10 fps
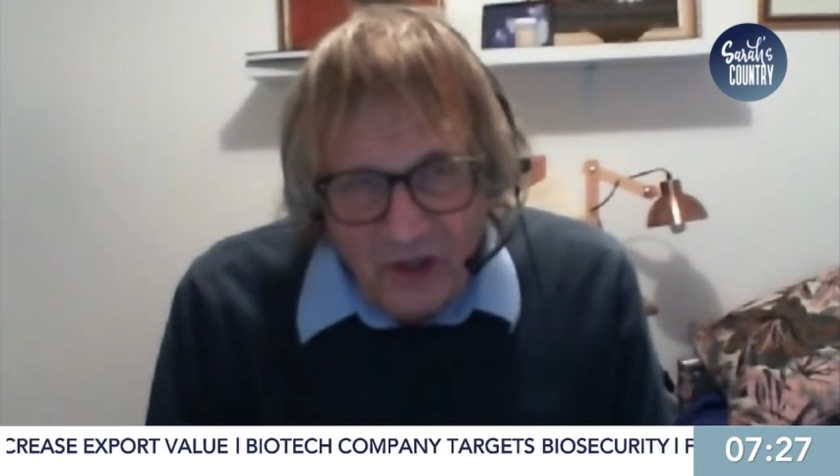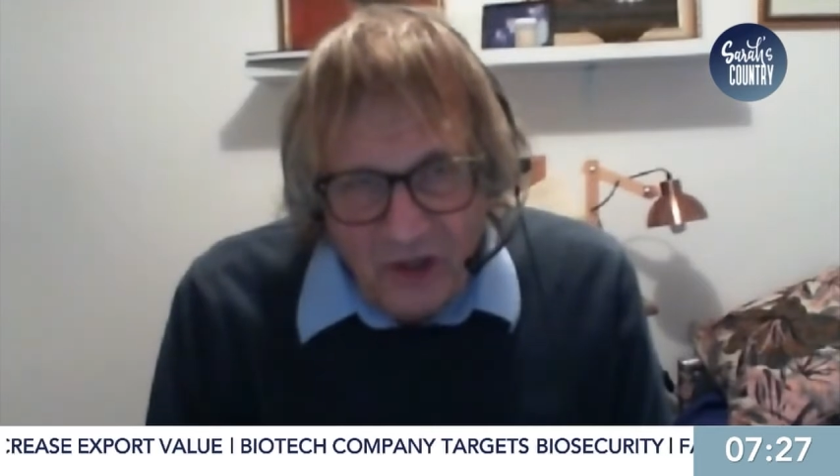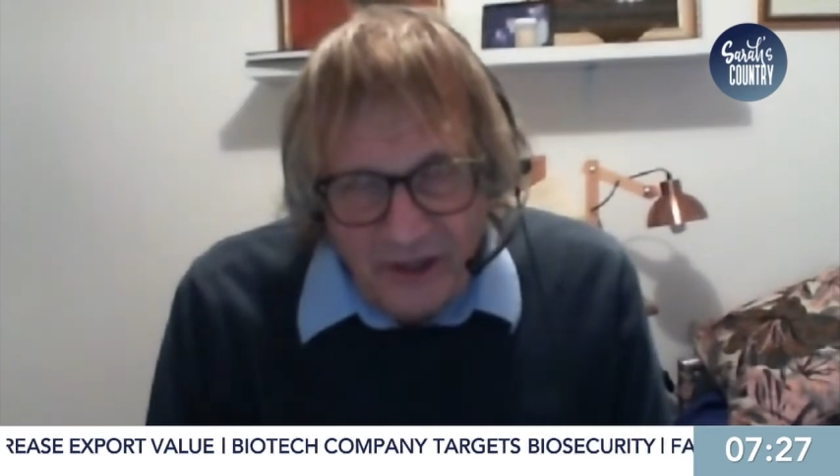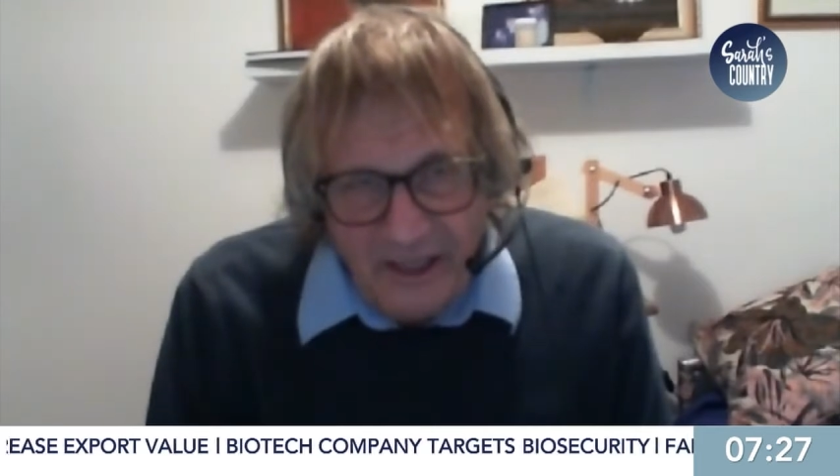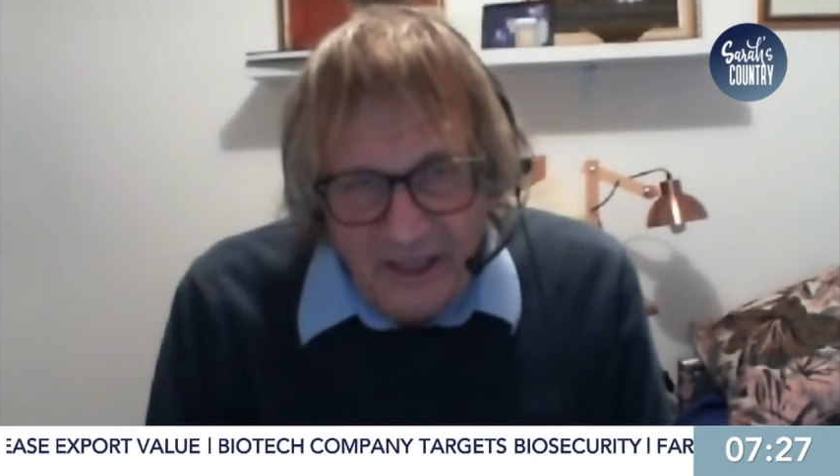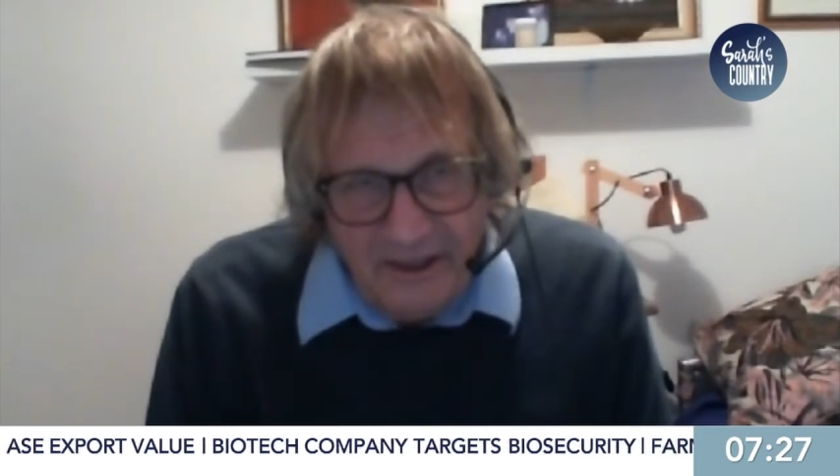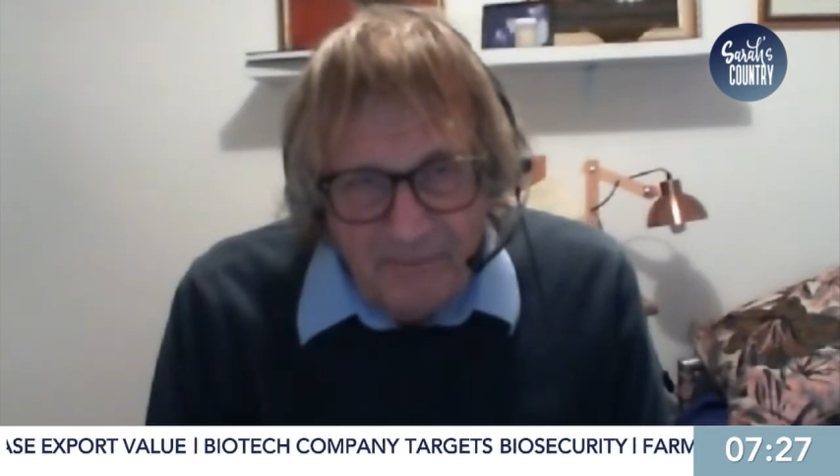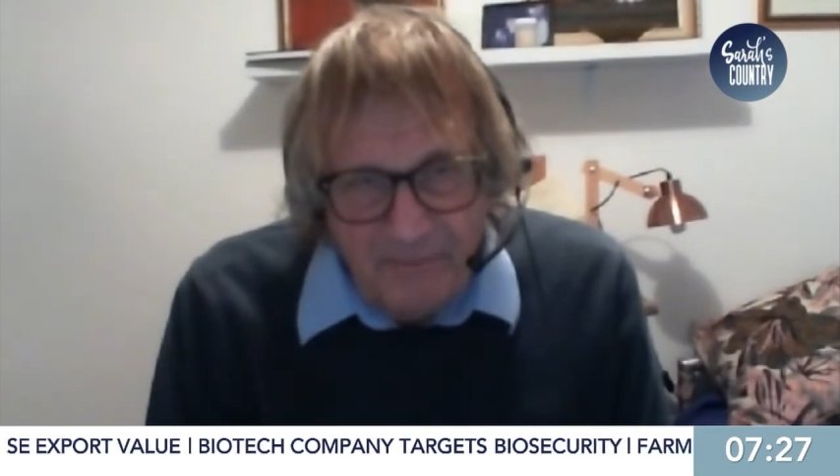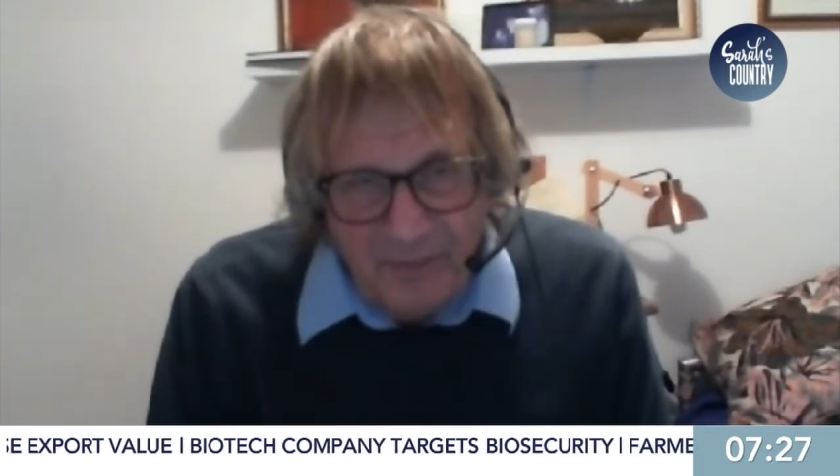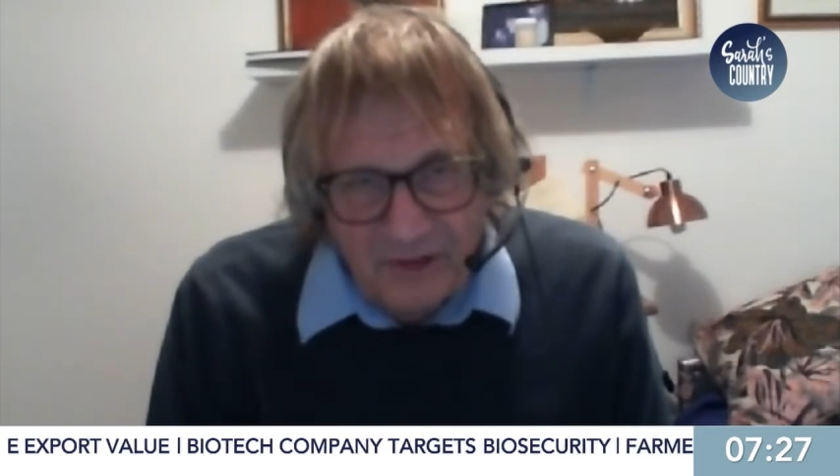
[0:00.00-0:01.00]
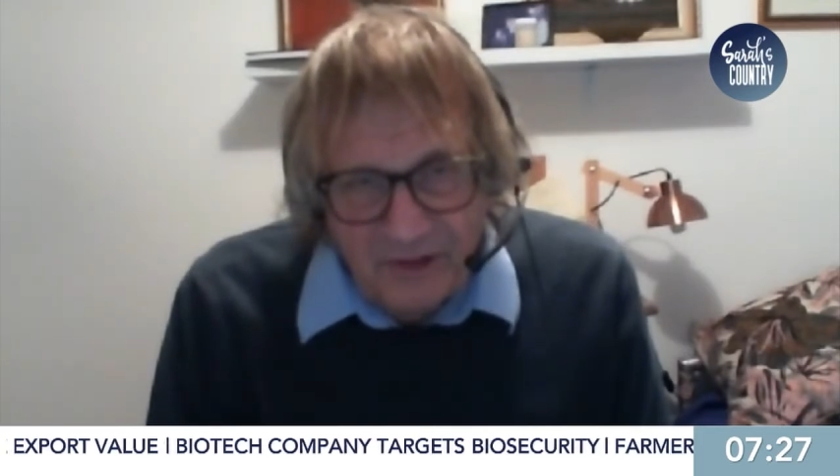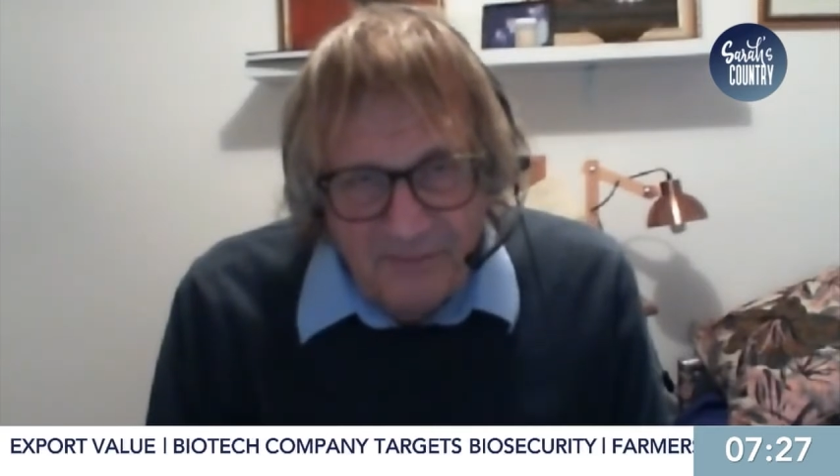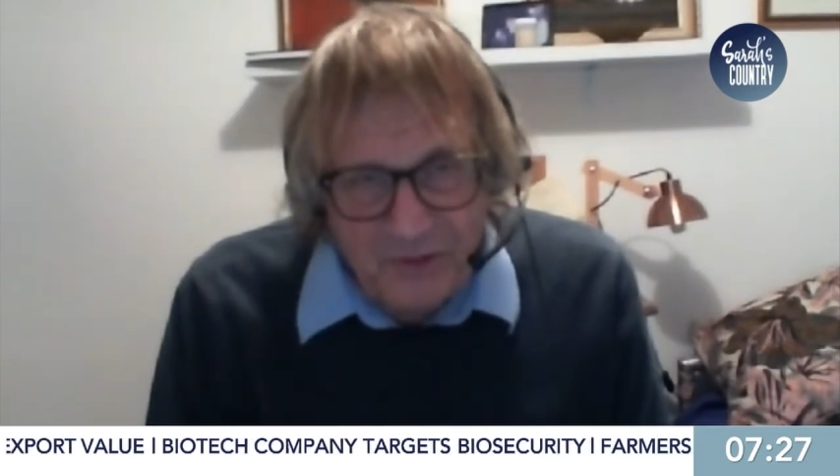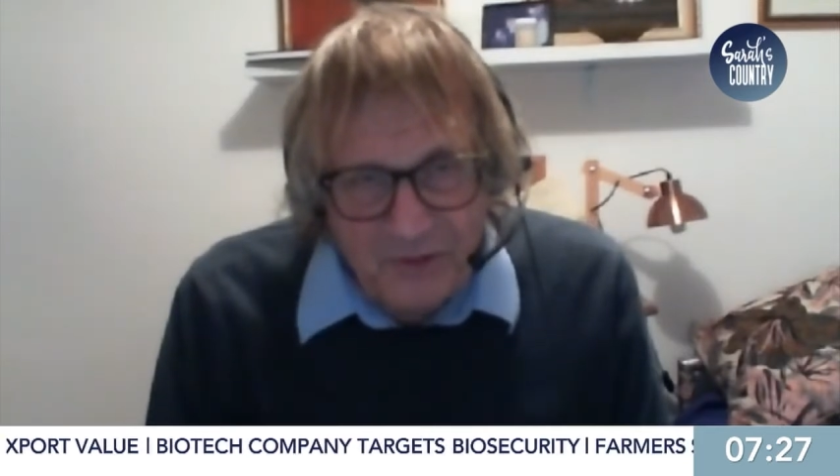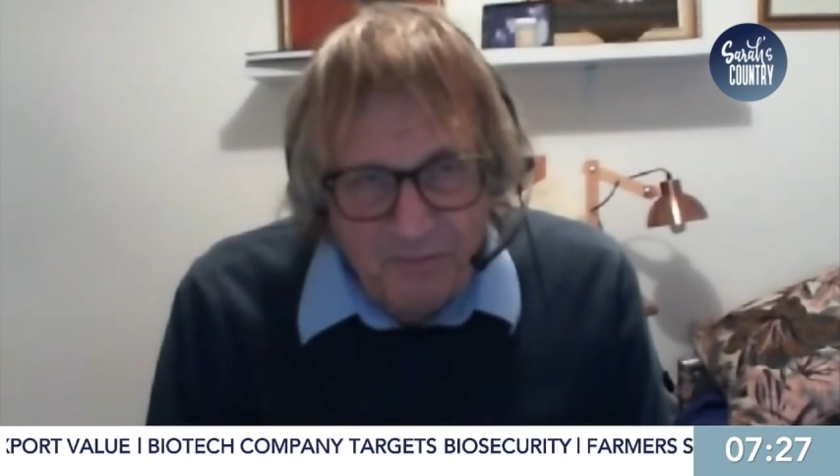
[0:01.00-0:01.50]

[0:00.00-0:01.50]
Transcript: and got in here and built up